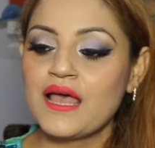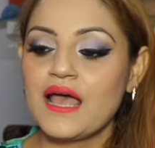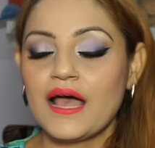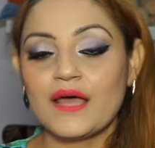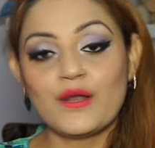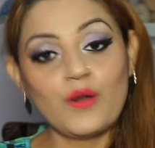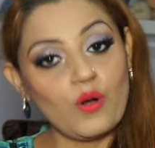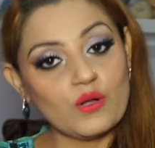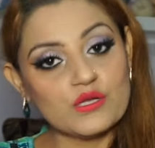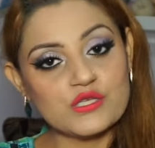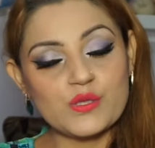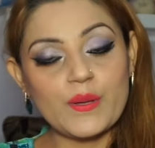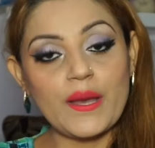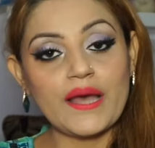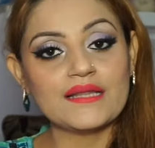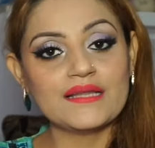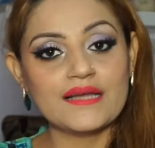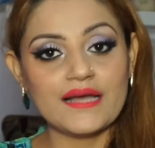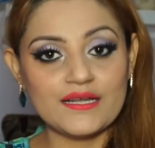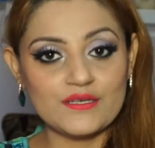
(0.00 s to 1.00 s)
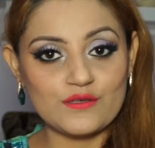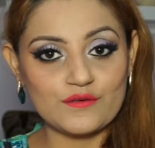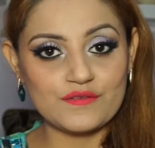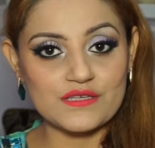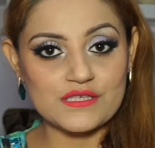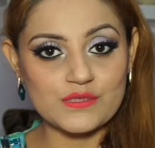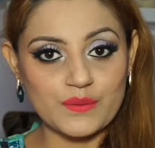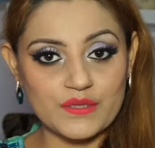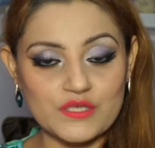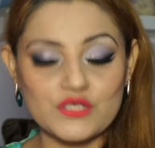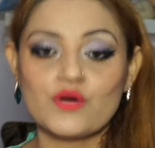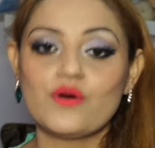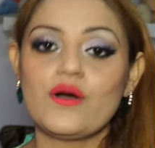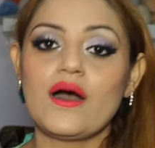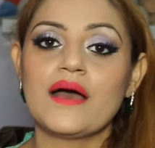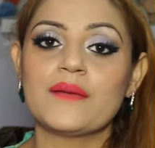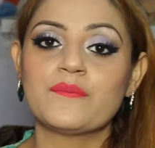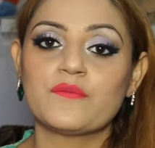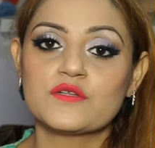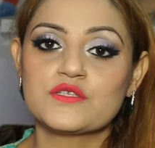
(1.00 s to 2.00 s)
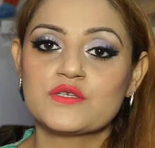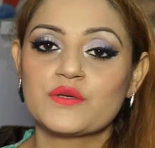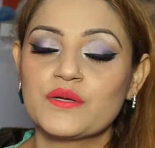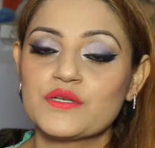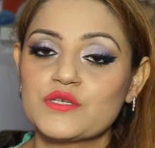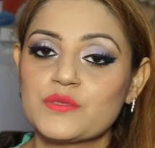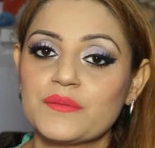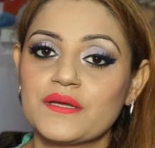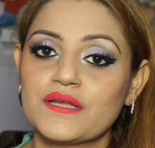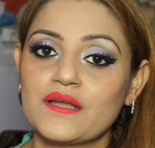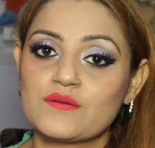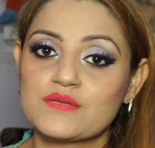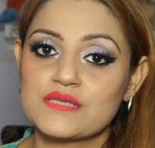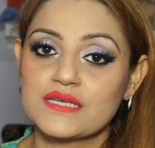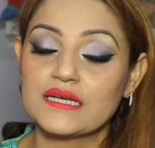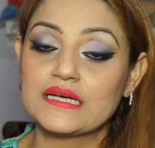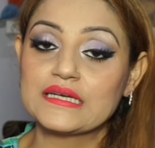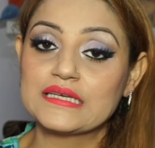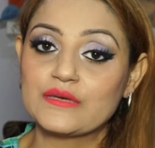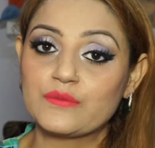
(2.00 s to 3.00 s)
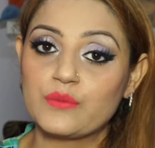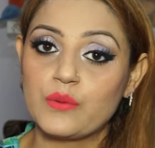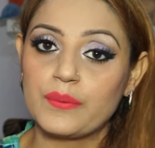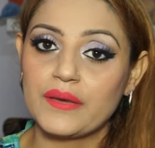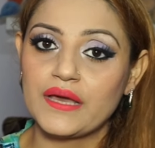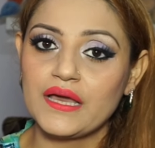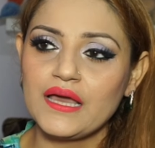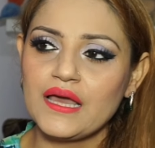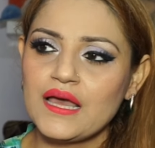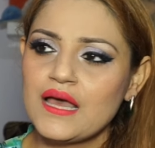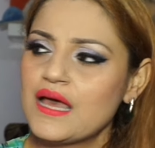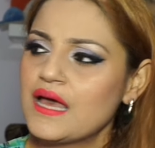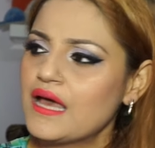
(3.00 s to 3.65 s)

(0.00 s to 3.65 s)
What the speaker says: And also at the end of this video, I'm also going to be announcing a giveaway.